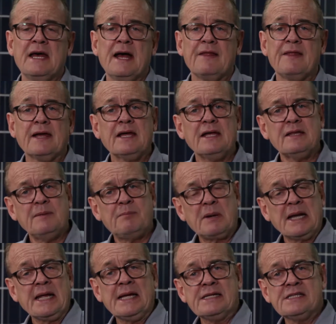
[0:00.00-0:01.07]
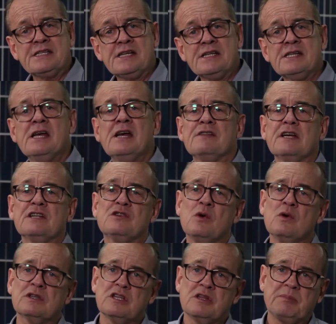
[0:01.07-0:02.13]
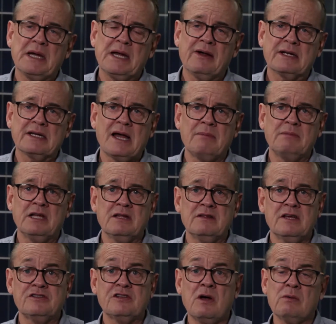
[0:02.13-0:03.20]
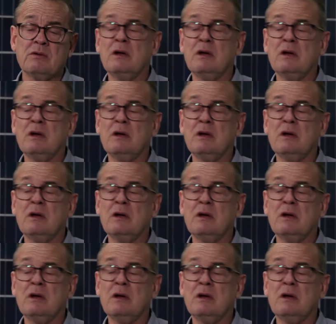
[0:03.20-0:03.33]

they get their plans in, they talk to the power company and they're told,